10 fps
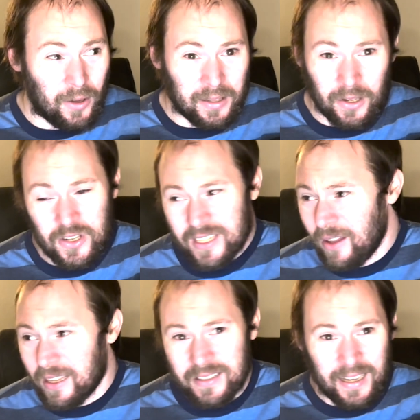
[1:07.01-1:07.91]
Like, they're
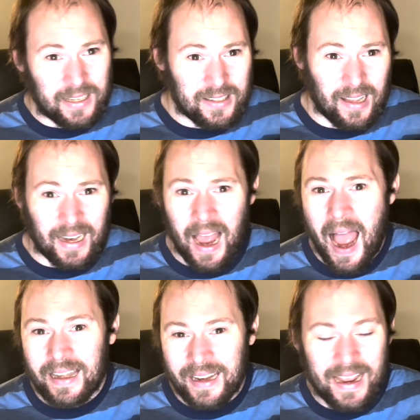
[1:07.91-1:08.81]
selling tickets like
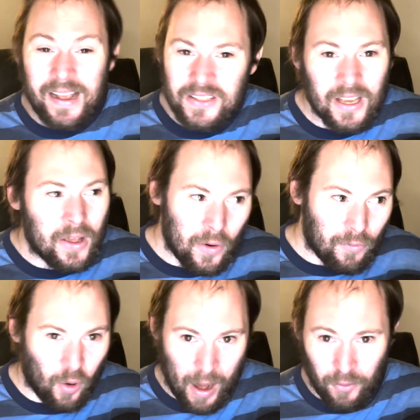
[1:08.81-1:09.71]
hotcakes
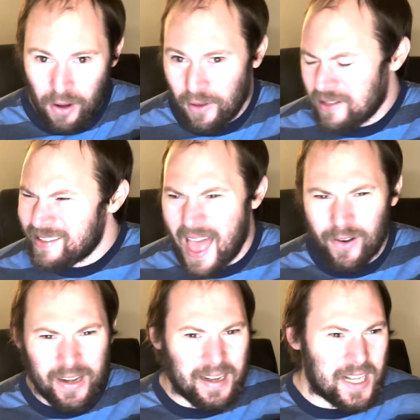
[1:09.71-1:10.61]
for every event.
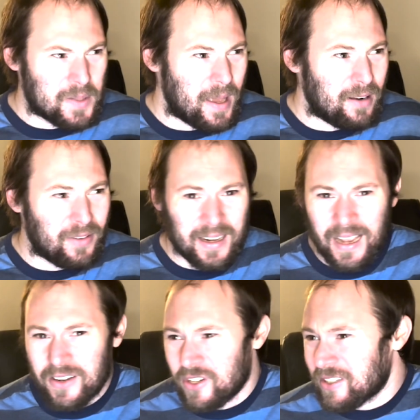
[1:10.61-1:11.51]
Saturday night's main event
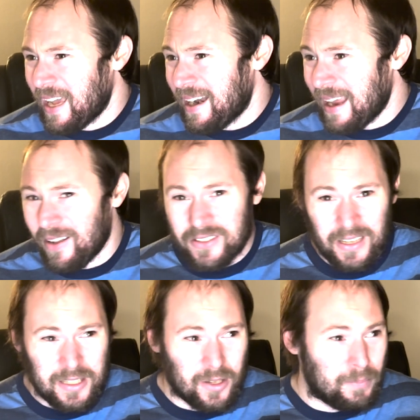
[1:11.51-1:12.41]
just got announced.
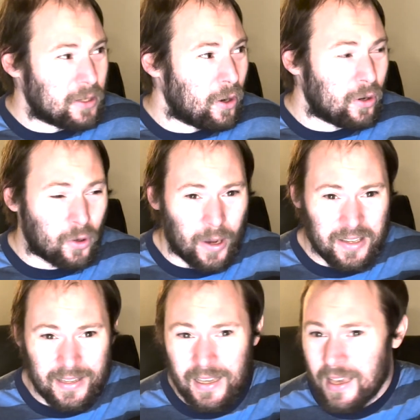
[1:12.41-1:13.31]
It's been going
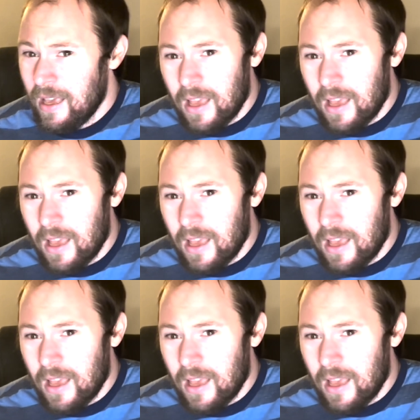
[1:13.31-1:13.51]
crazy.